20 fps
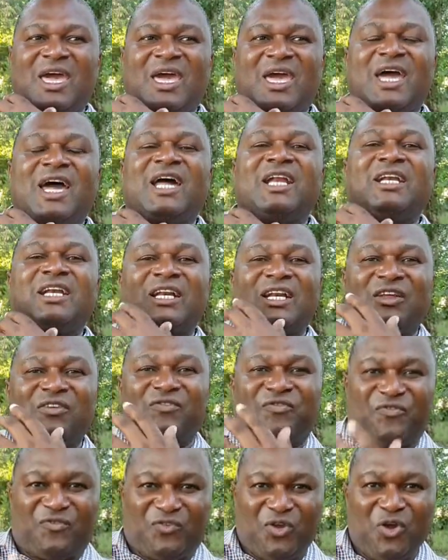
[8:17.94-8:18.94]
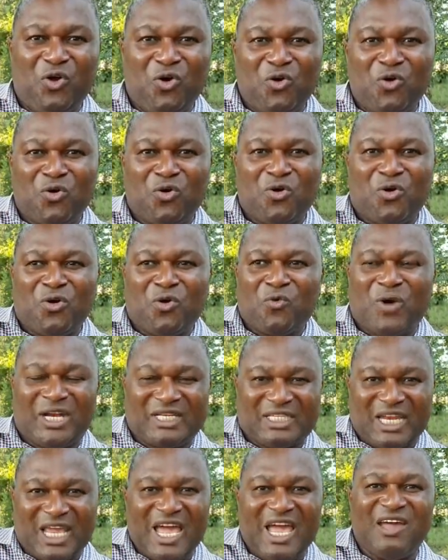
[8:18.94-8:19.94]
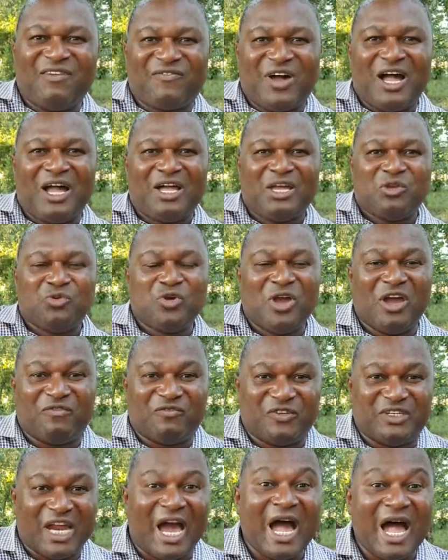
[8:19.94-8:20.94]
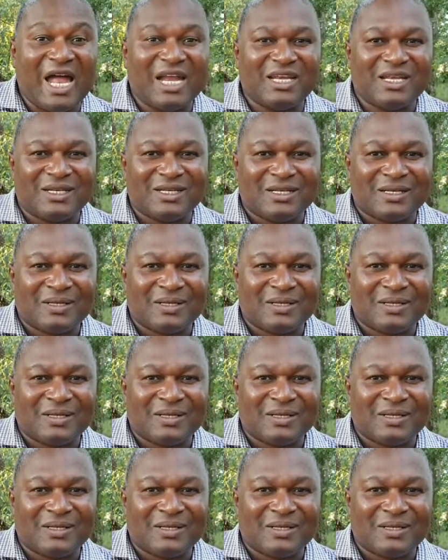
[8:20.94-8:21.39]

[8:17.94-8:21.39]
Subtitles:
and review whatever you have done